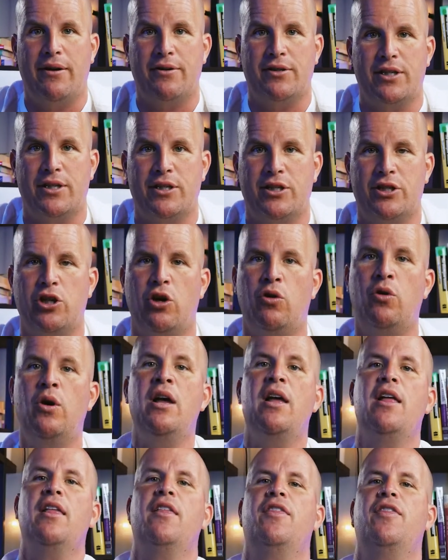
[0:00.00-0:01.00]
Houses. So
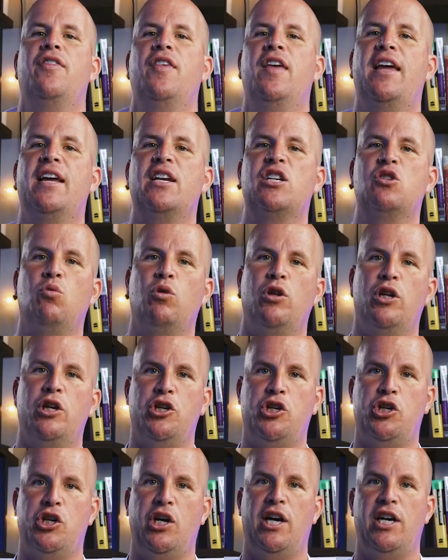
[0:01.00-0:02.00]
things will
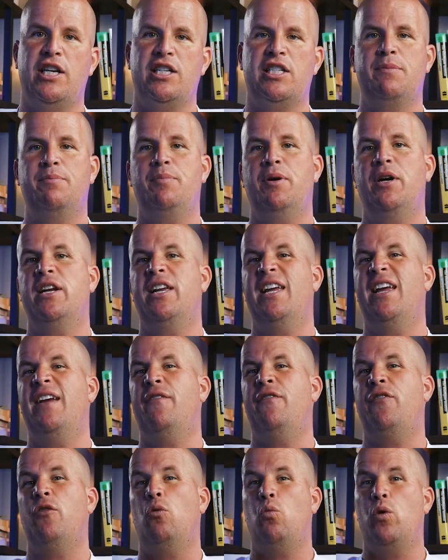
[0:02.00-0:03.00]
adjust, but
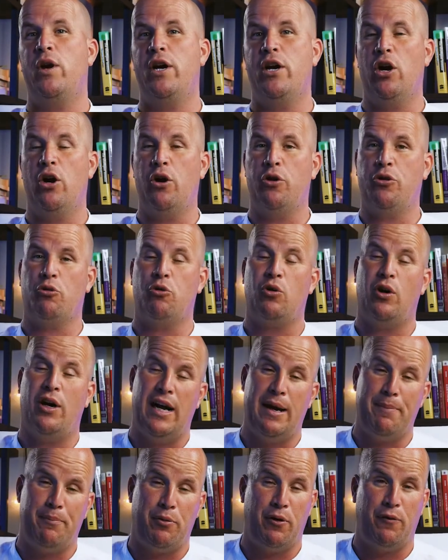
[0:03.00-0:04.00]
if we go through a
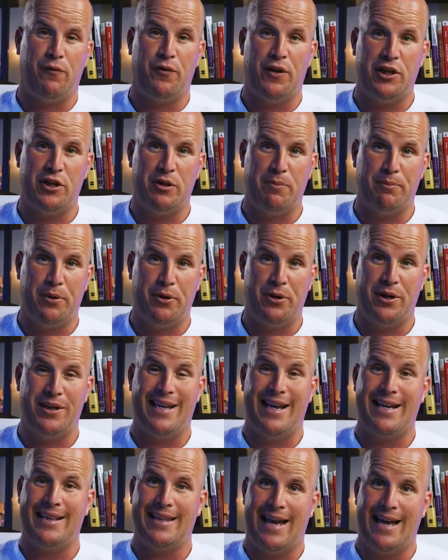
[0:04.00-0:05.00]
hyperinflation period
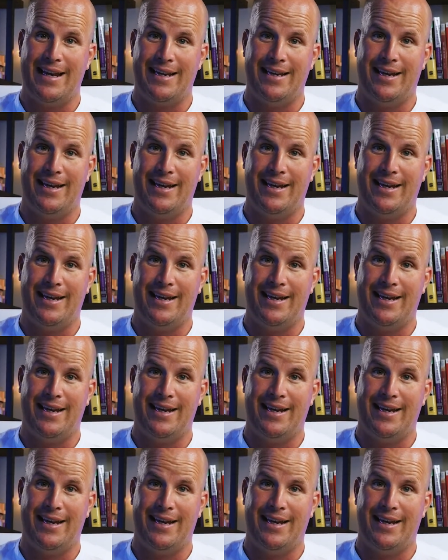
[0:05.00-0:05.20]
like that